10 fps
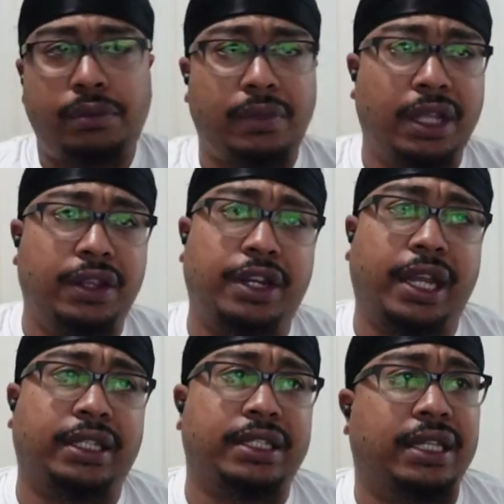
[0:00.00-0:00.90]
Then you got
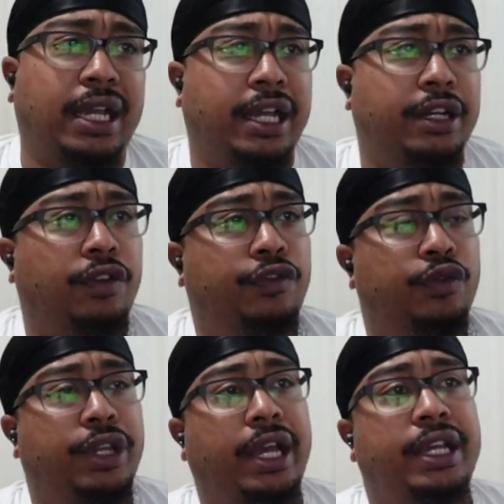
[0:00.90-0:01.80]
this guy, No
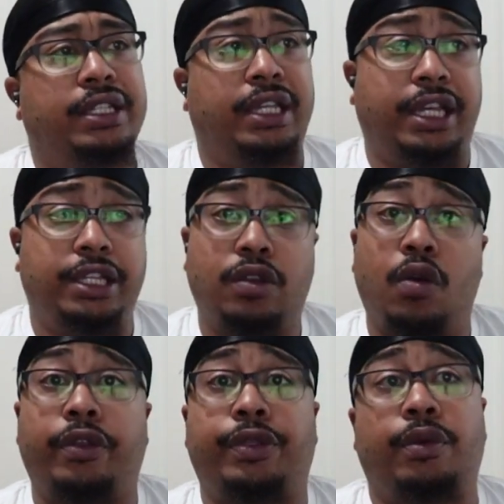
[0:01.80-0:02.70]
Fugazi. He's going
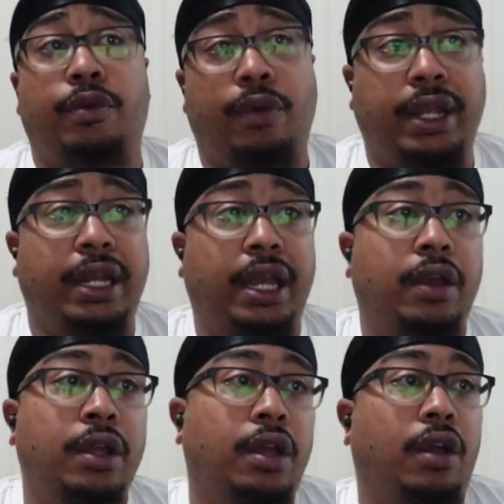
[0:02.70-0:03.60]
through it right now.
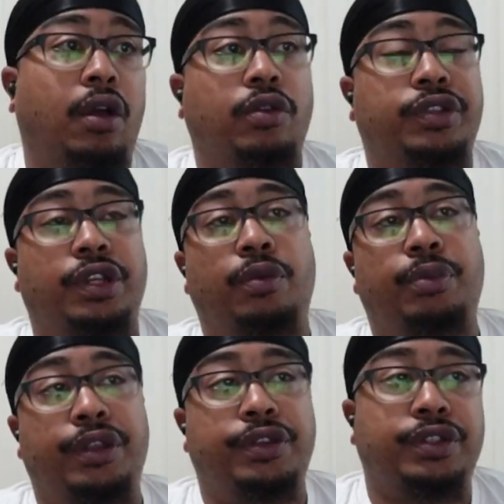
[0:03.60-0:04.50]
Oh, single
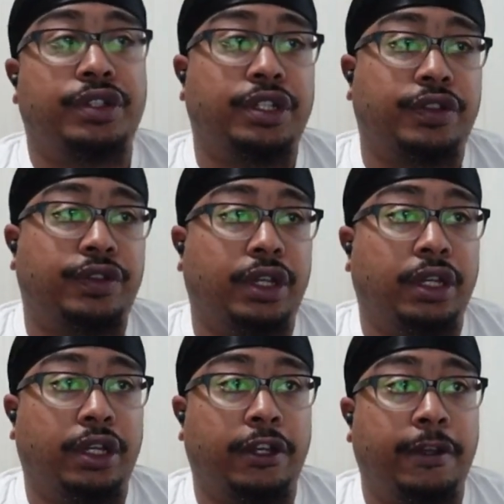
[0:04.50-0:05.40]
mothers are just
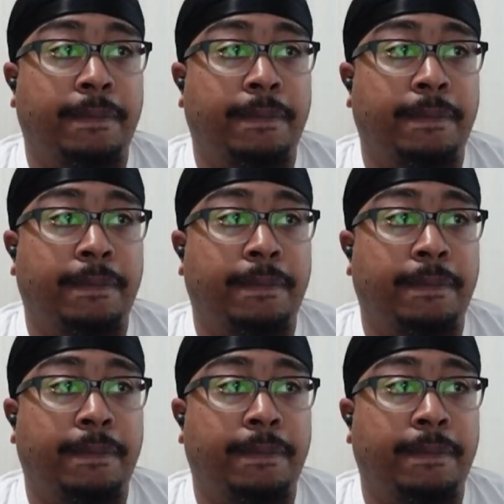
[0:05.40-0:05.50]
for